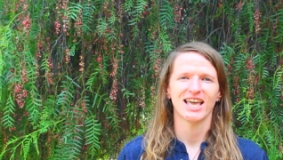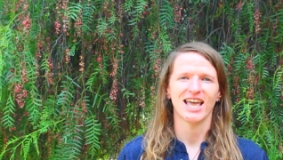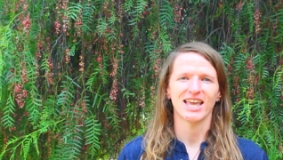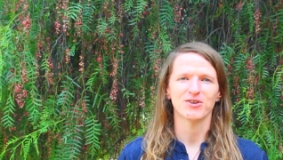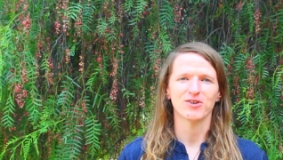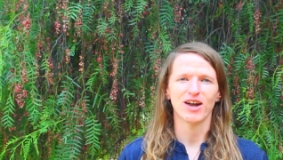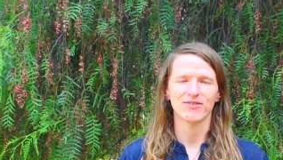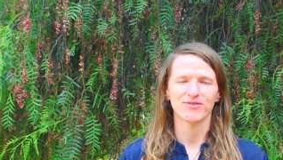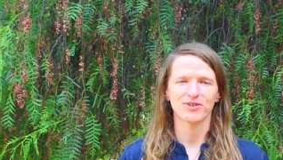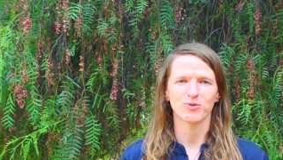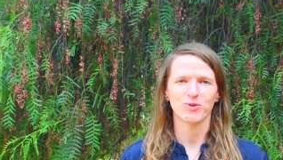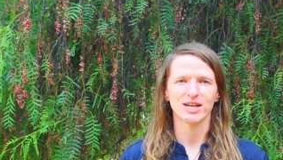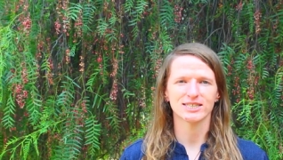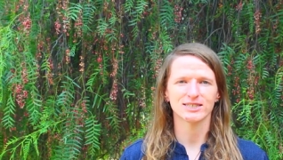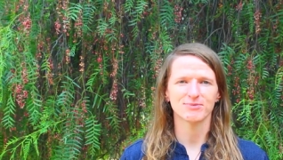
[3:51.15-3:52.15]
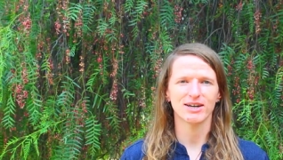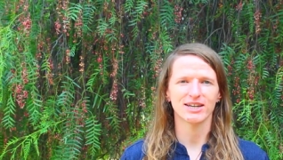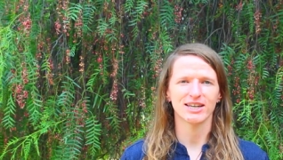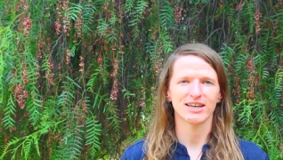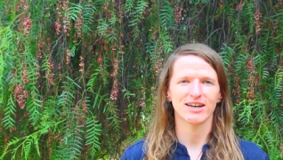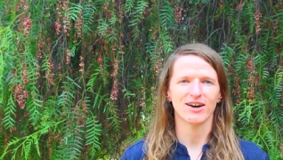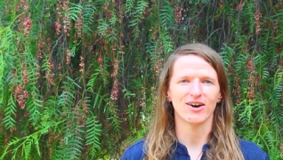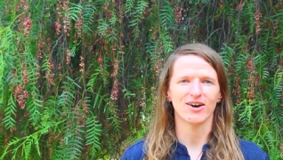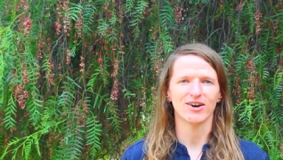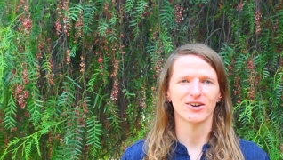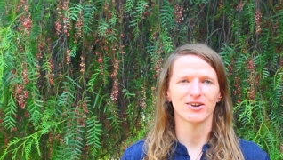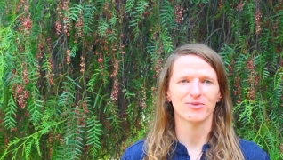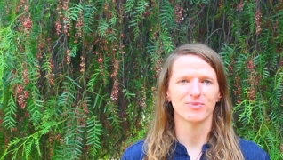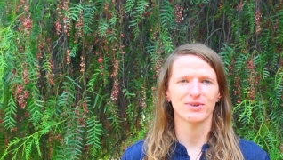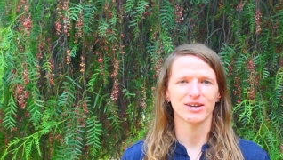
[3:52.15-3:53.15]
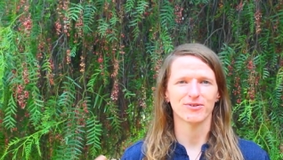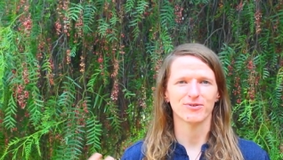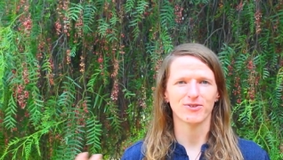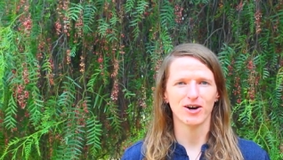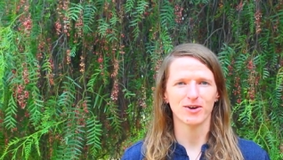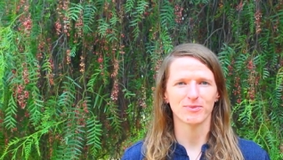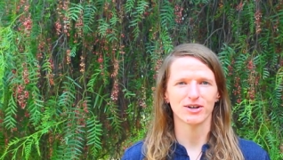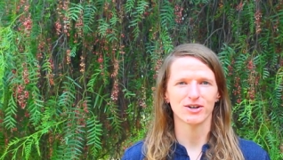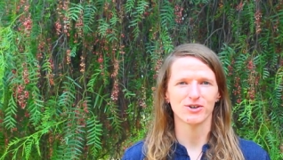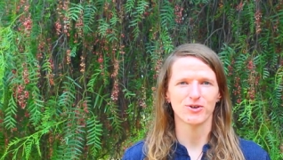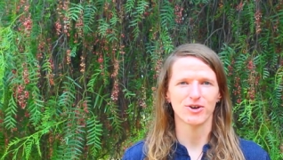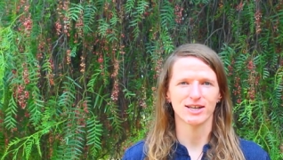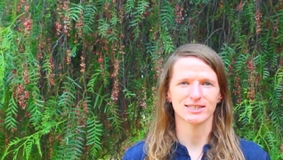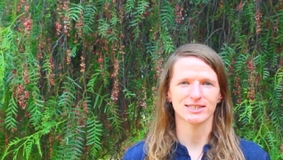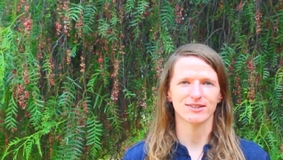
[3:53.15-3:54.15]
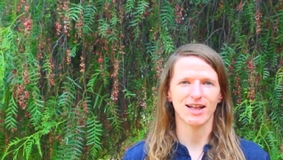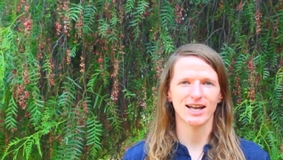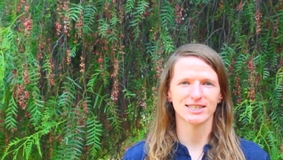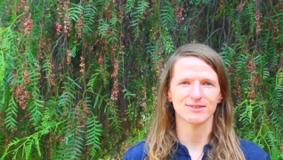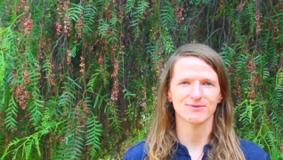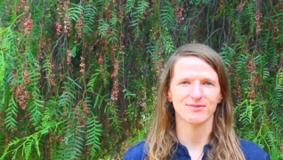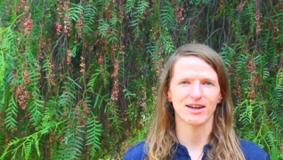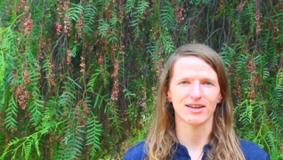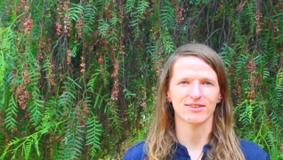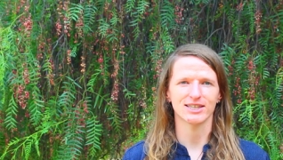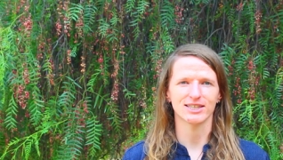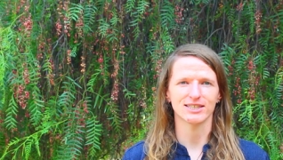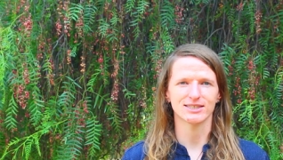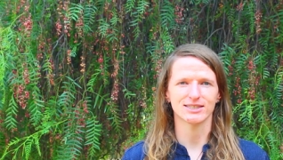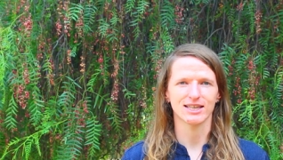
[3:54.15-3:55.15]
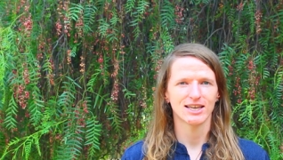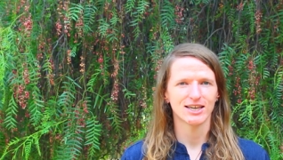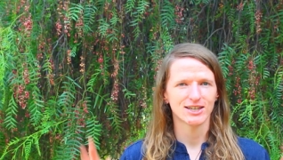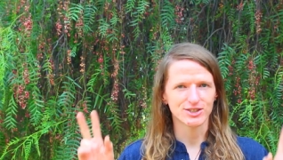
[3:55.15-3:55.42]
And you don't have to waste money on Big Pharma, who has classified these